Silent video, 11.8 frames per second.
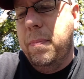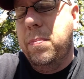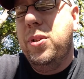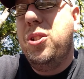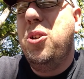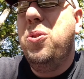
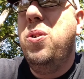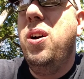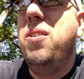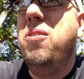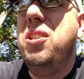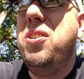So
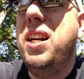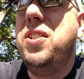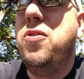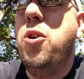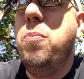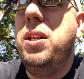what
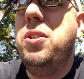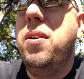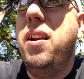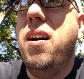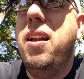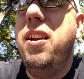transformed me to a
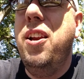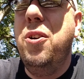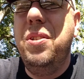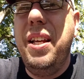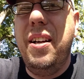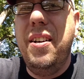not
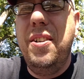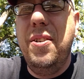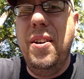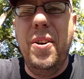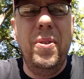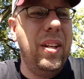note taker to
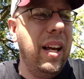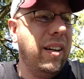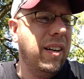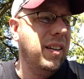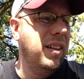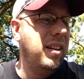a note
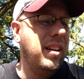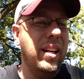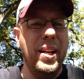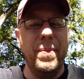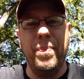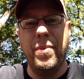taker?
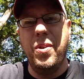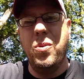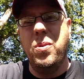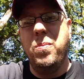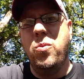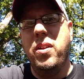
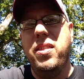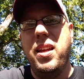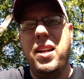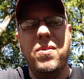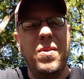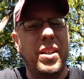Well, one
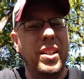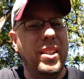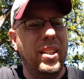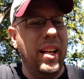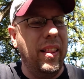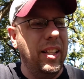thing was
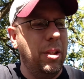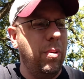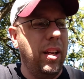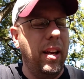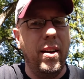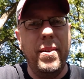this
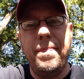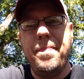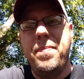book here.